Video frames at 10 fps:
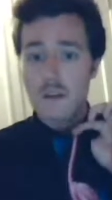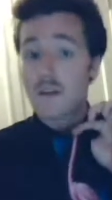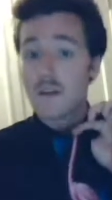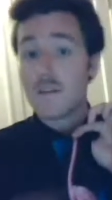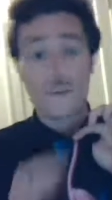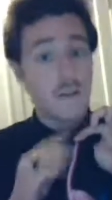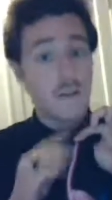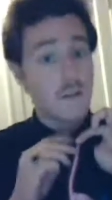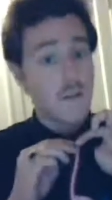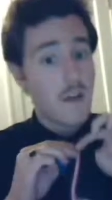It looks like it
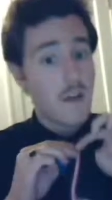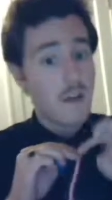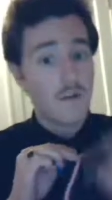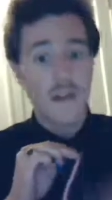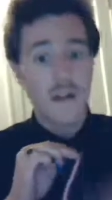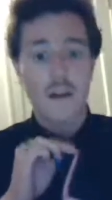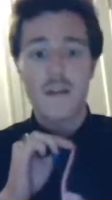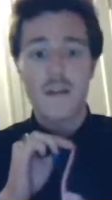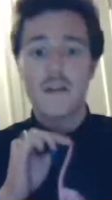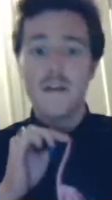doesn't have a head right
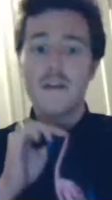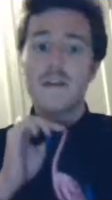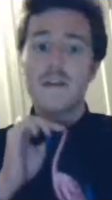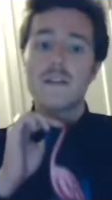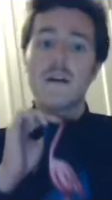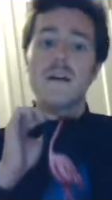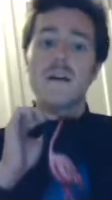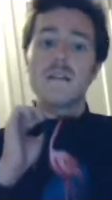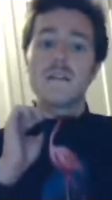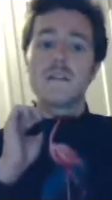now. It
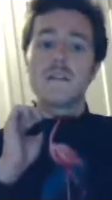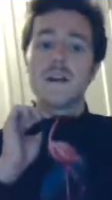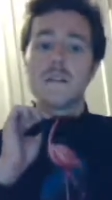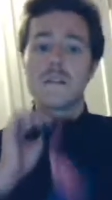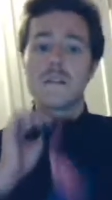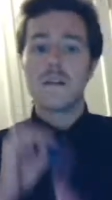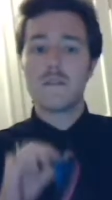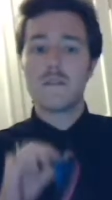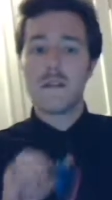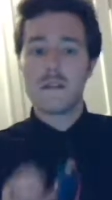does, it does.
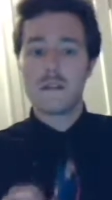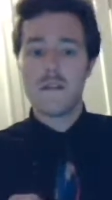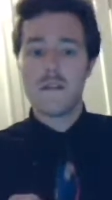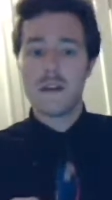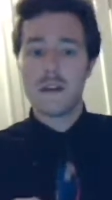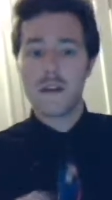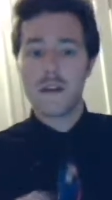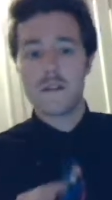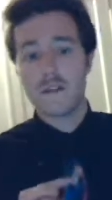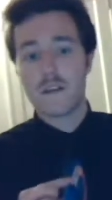Oh, yes,
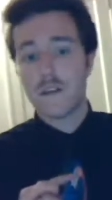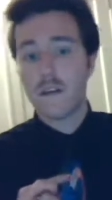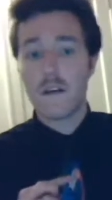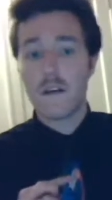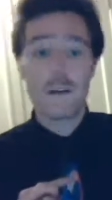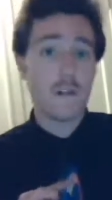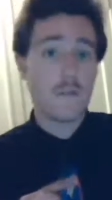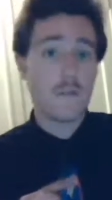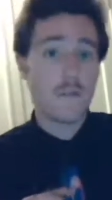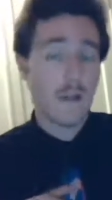fantastic. I don't
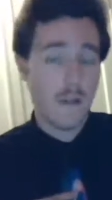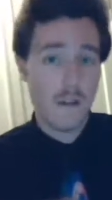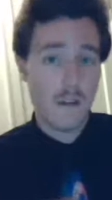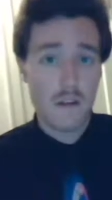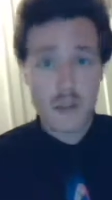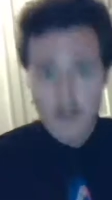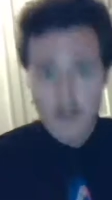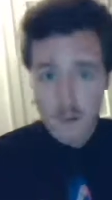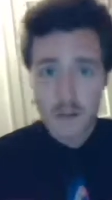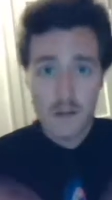know if we can see
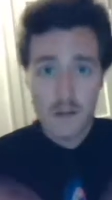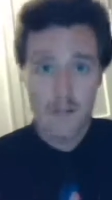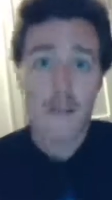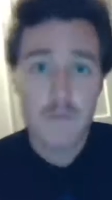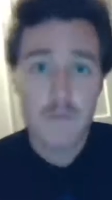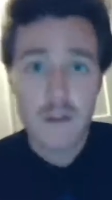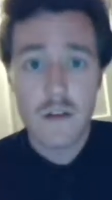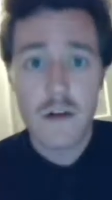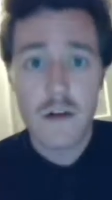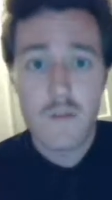with this, like,
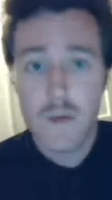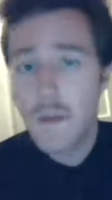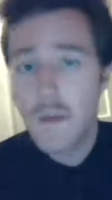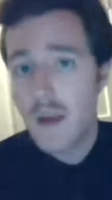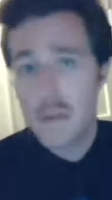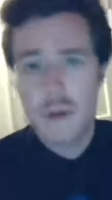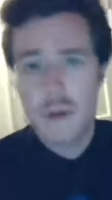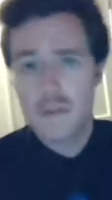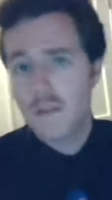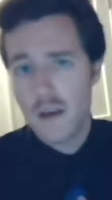really awful webcam, but
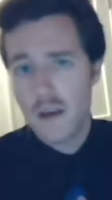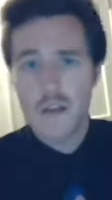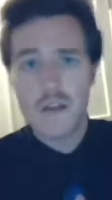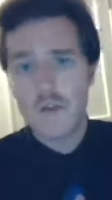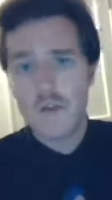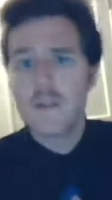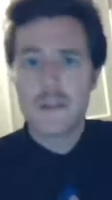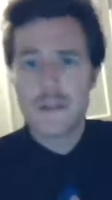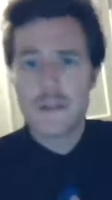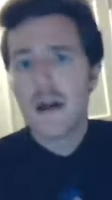it sort of has
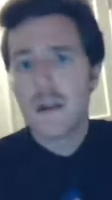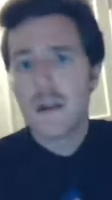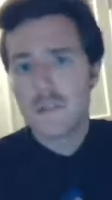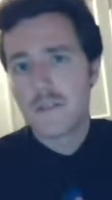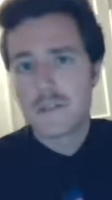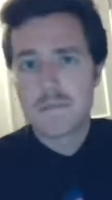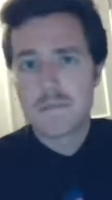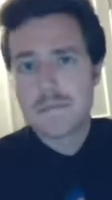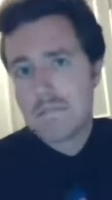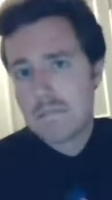hypnotist eyes, which,
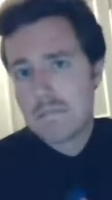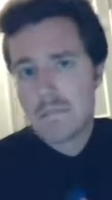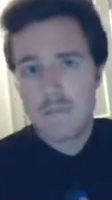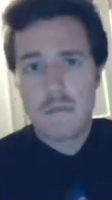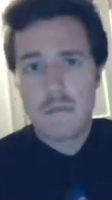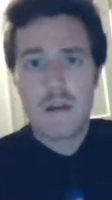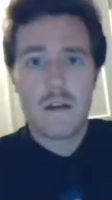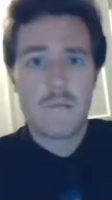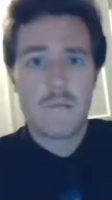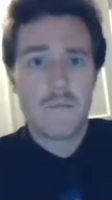you
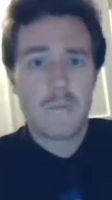know,